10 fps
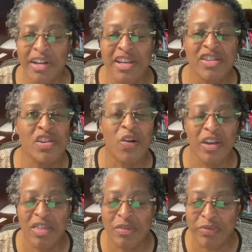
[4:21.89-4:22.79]

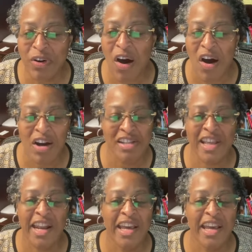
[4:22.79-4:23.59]
concerning the frogs that